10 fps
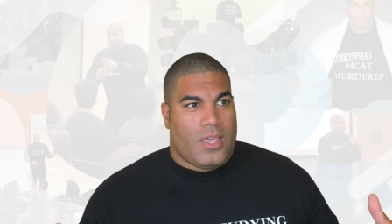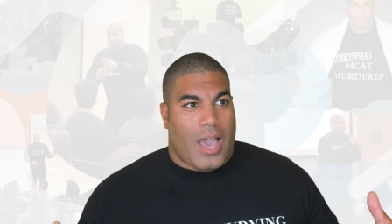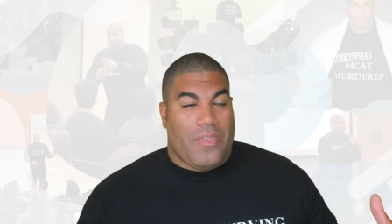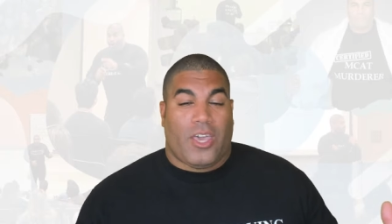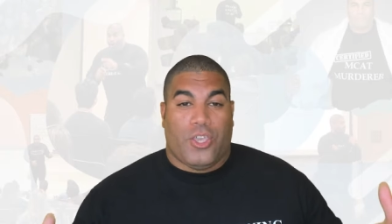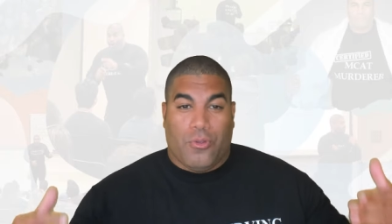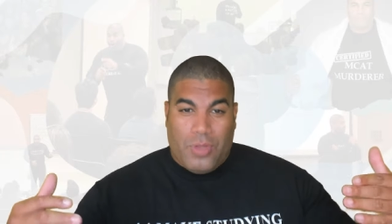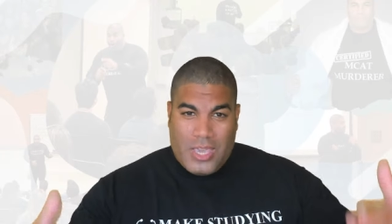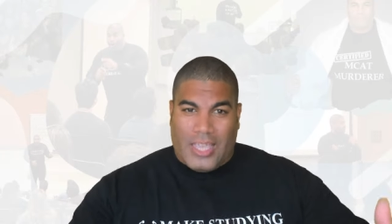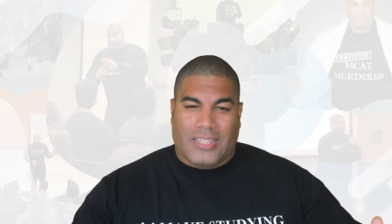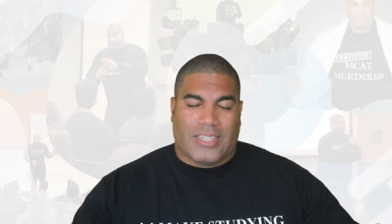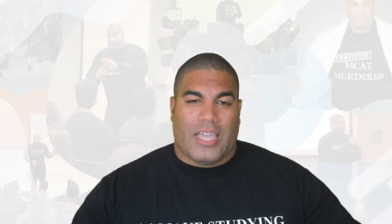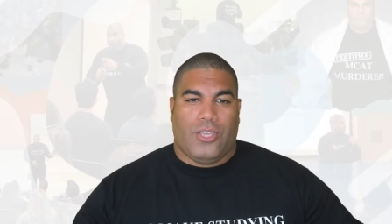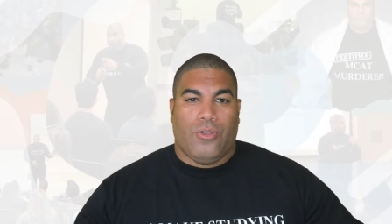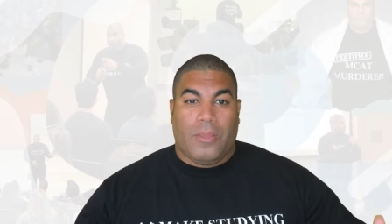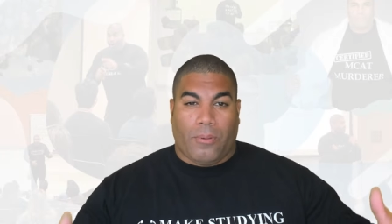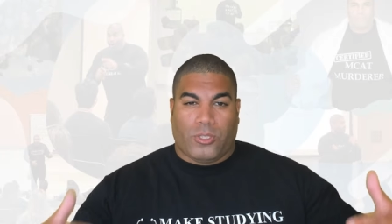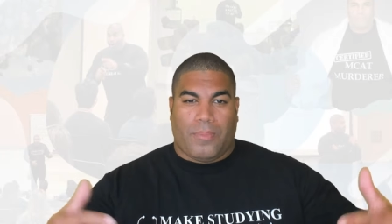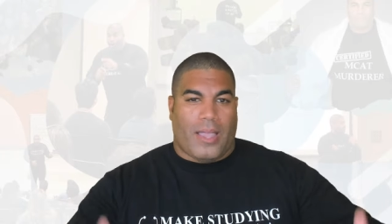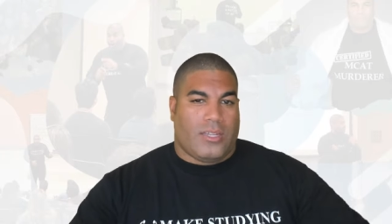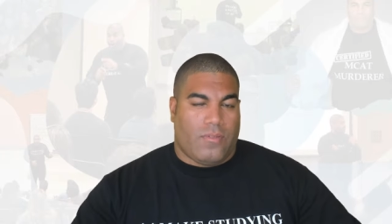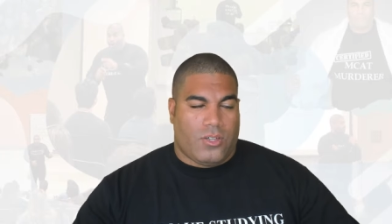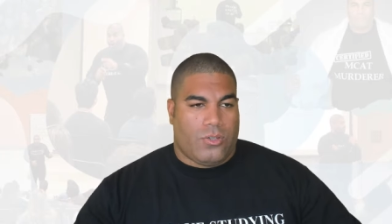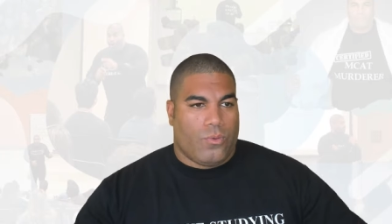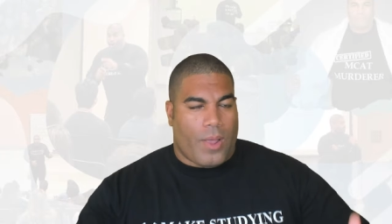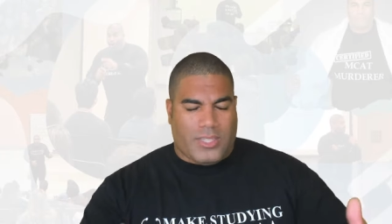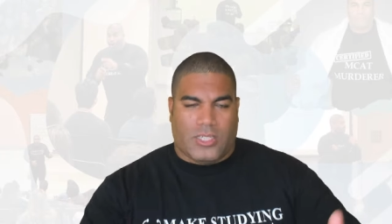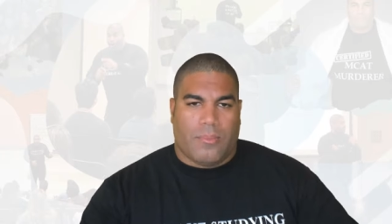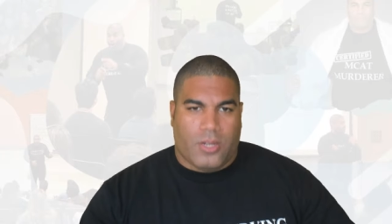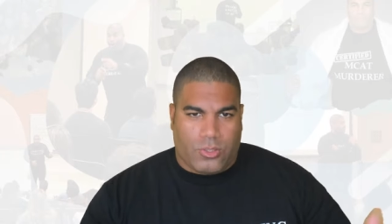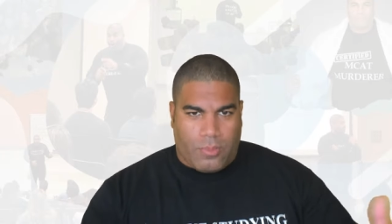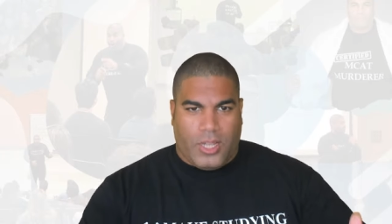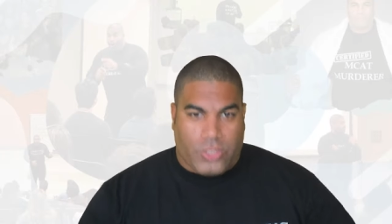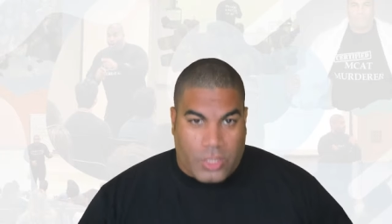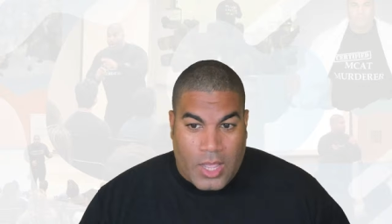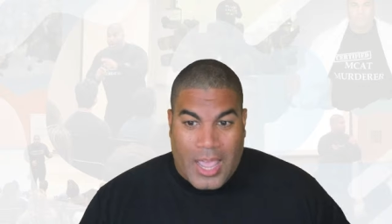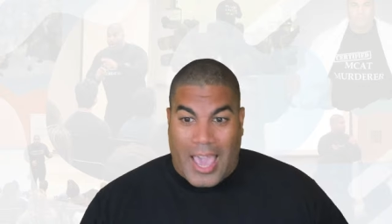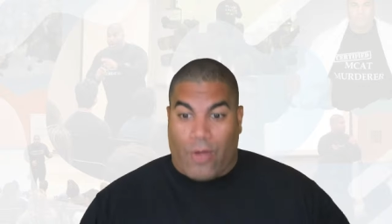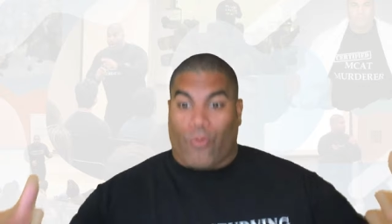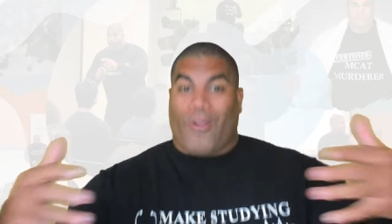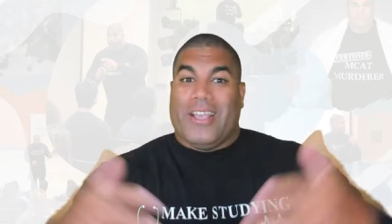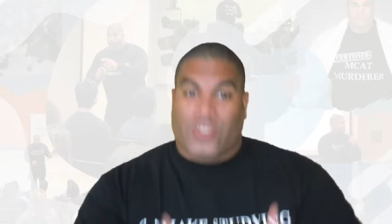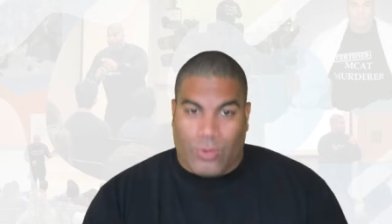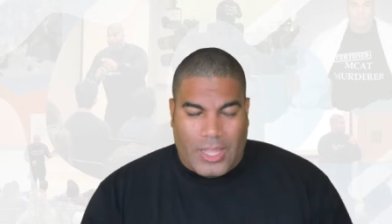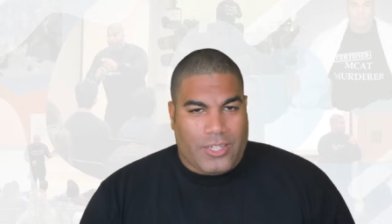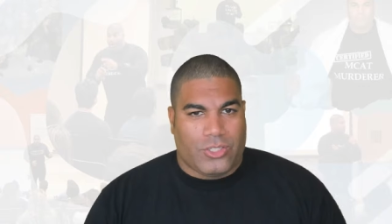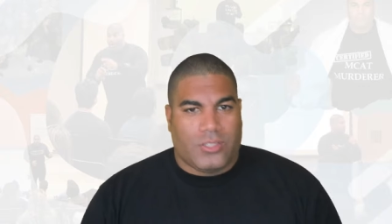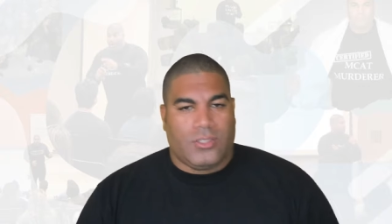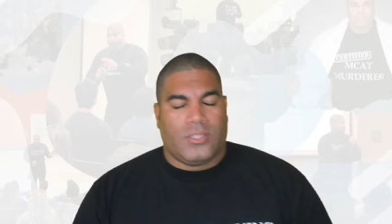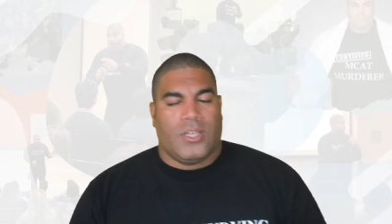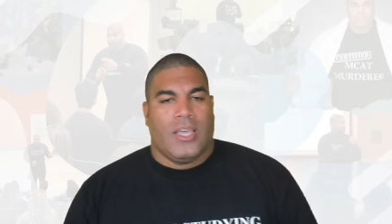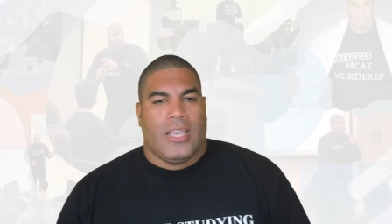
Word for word: I think a unique insight, a unique perspective into racism and discrimination and race relations